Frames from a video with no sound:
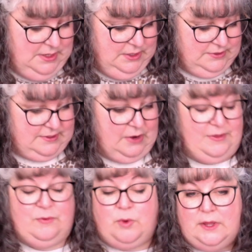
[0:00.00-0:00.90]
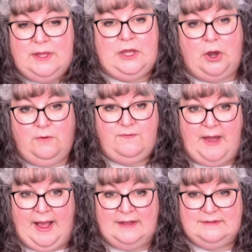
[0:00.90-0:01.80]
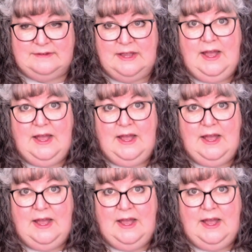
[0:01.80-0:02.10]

So they really go fast.